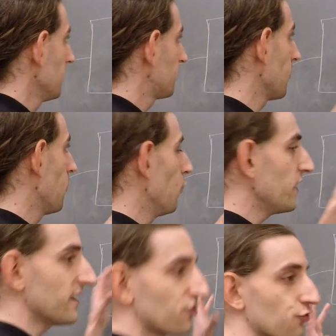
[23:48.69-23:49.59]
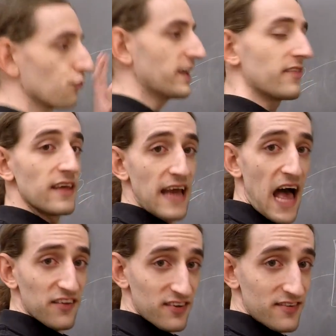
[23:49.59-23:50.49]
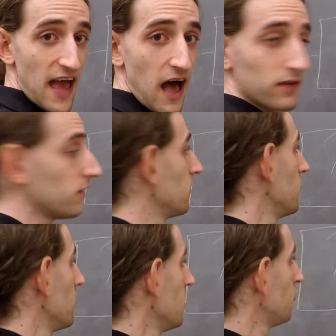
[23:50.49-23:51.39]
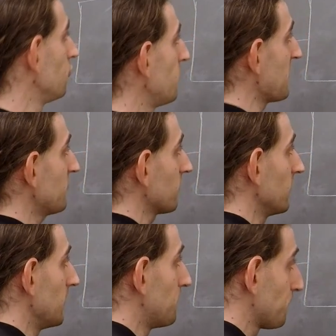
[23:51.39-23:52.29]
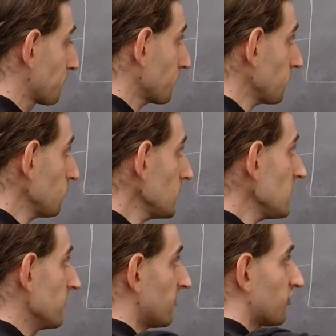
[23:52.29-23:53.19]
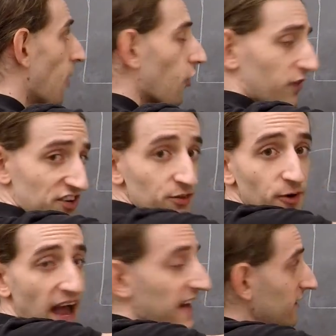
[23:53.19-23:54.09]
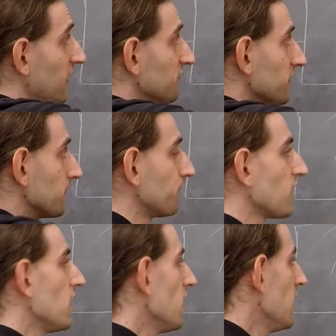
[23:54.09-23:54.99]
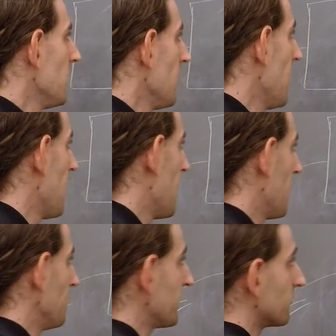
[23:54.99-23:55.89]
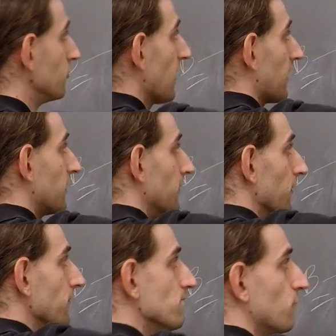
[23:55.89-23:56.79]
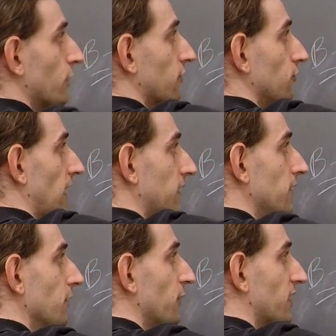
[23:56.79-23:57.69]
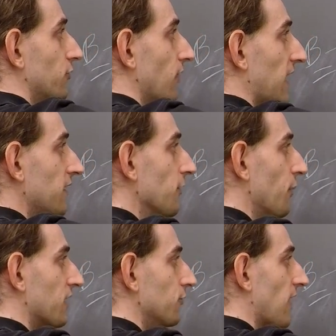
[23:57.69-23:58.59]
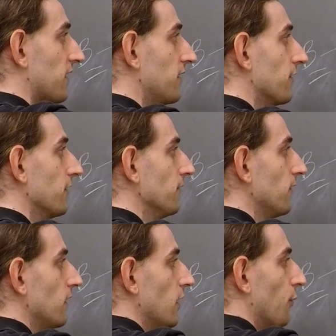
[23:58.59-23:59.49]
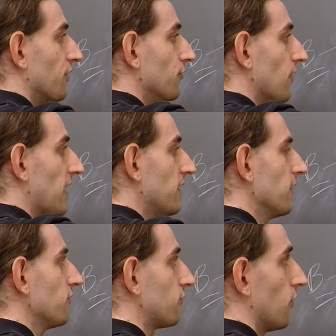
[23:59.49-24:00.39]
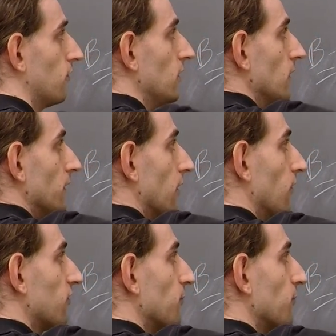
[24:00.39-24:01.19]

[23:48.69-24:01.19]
so we can shrink the analysis down to basically the small region we're analyzing. And we could do that here, we could do that here, we could do that here, we could do that here, we could do that here. So, you know, this